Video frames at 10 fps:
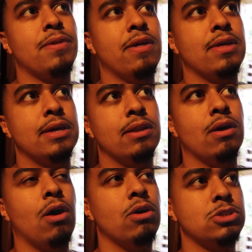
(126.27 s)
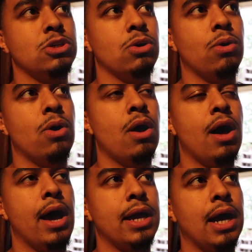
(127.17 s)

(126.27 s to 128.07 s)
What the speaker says: and then also I